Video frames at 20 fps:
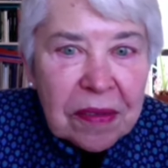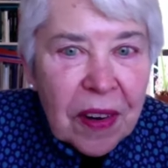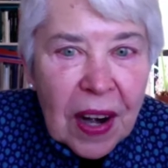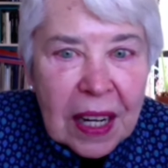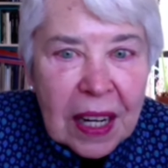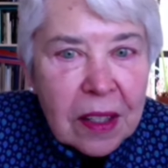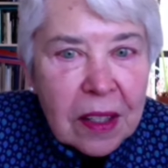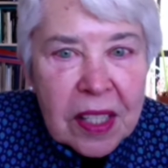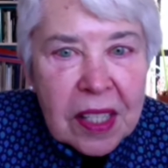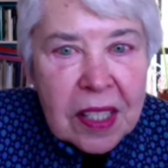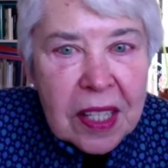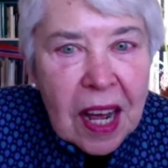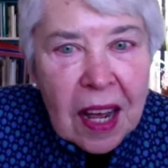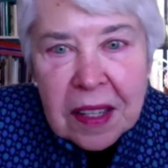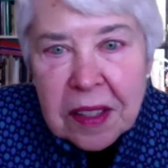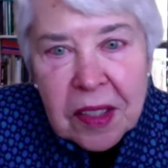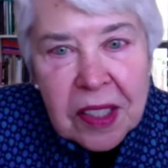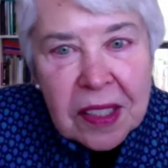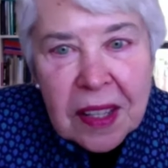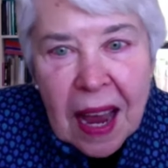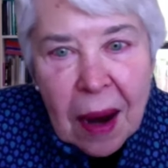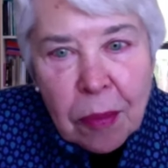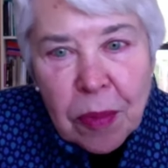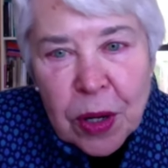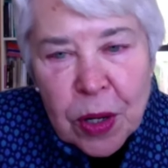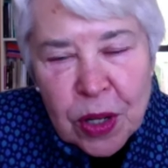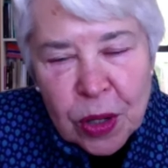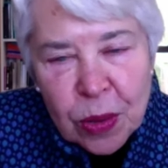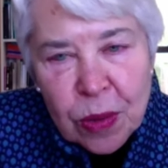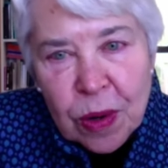Frankenstein's
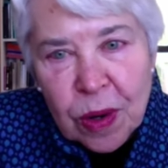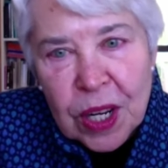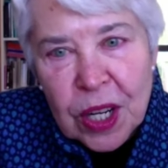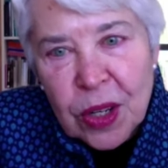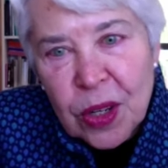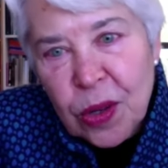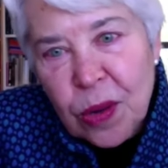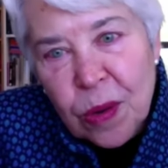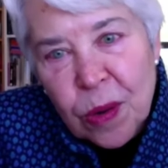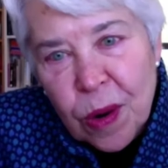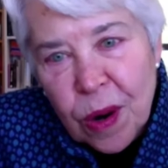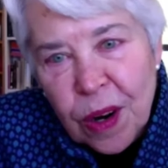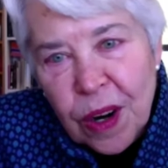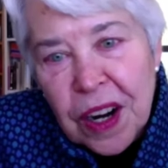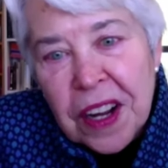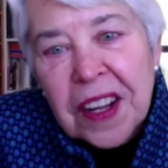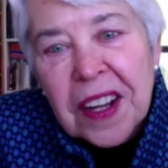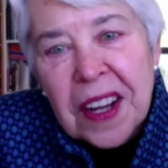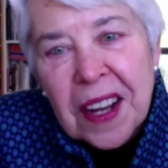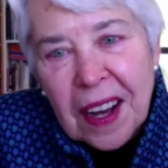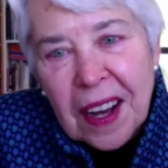laboratory tour of